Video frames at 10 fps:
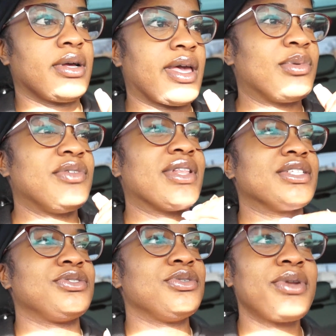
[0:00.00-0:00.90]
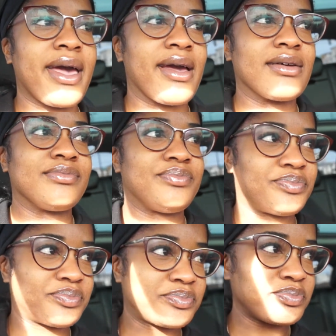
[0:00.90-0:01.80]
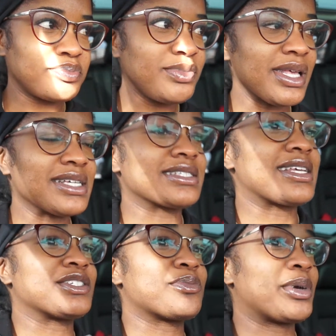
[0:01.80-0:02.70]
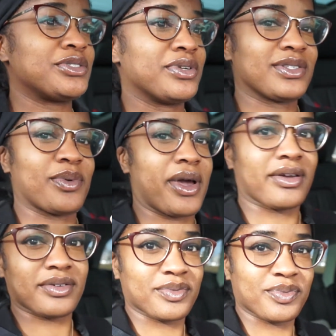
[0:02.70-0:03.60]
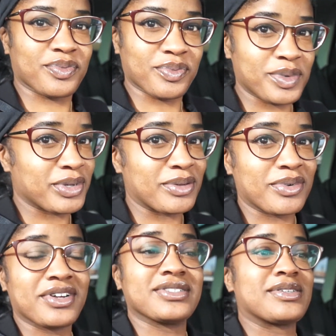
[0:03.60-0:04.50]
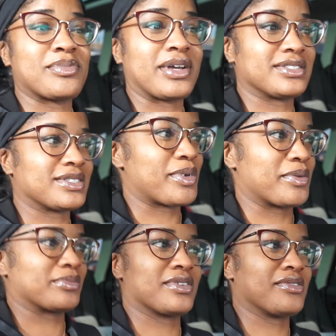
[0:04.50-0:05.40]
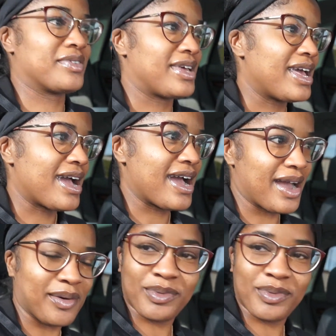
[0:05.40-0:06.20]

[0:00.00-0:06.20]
can't believe I let you do that. It's because I just met you, that's why. You put them curtains up, I just met them, so I